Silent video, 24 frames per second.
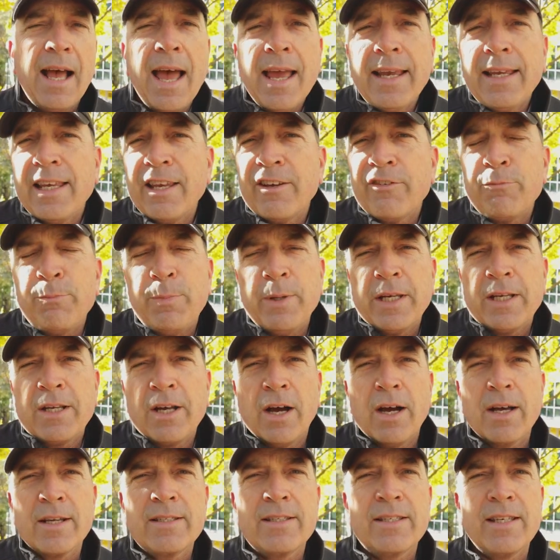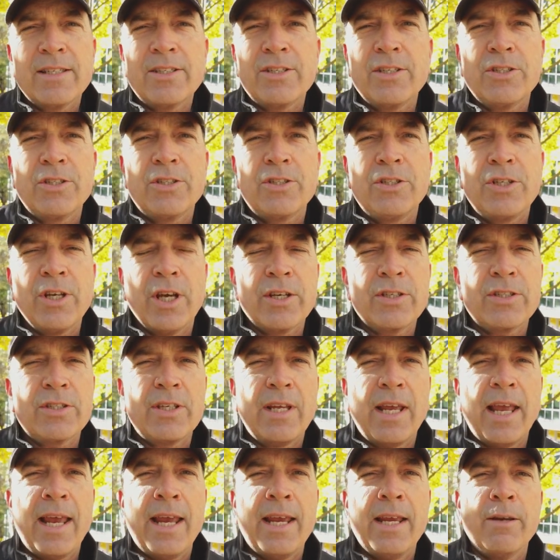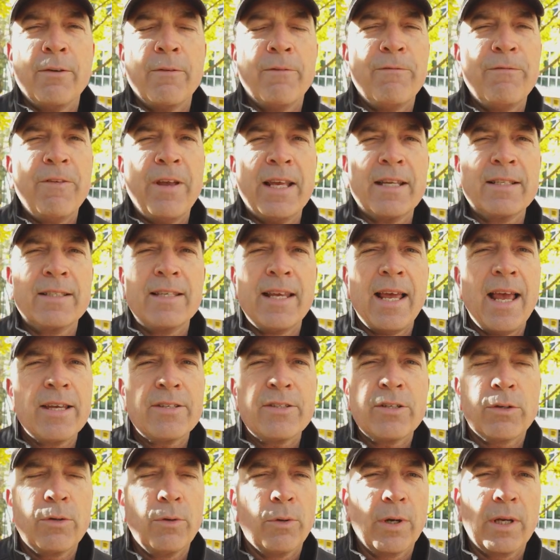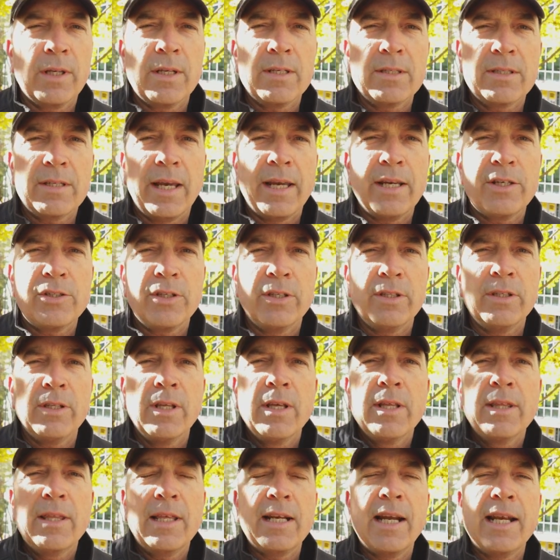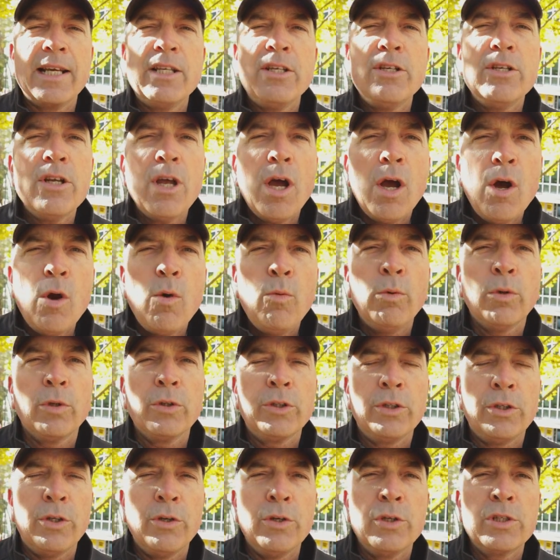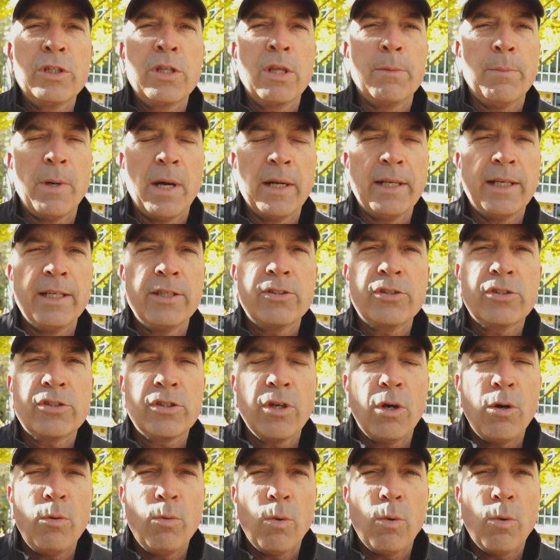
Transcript: I give because this is just a fantastic organization that I know will use the money so